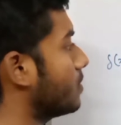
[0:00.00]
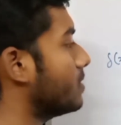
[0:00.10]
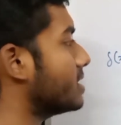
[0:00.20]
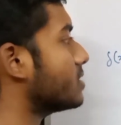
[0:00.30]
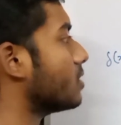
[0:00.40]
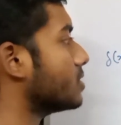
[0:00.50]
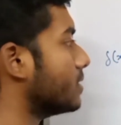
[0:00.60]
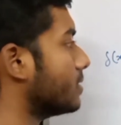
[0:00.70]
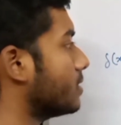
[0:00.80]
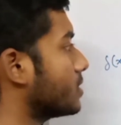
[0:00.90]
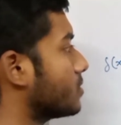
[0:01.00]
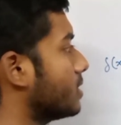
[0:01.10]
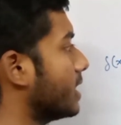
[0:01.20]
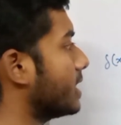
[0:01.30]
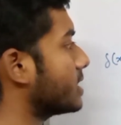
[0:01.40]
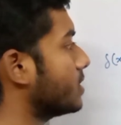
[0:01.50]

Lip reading: which is also equals to del x